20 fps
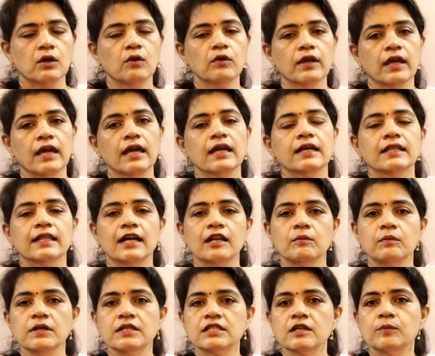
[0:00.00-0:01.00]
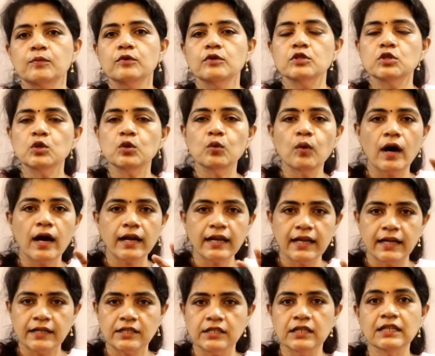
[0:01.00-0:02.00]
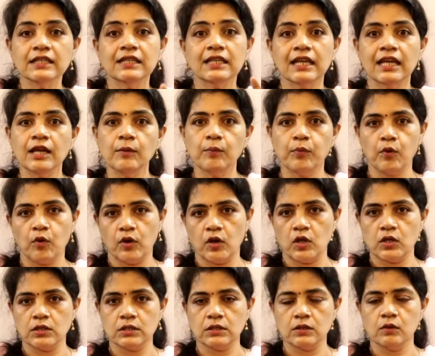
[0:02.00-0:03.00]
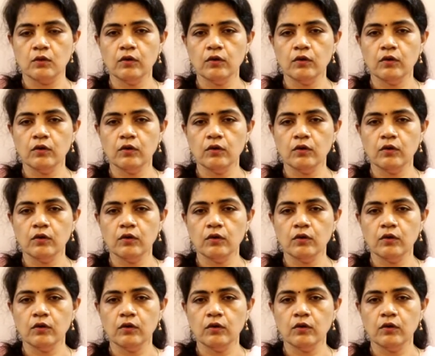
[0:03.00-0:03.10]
Okay, that means suppose you are getting 3 points.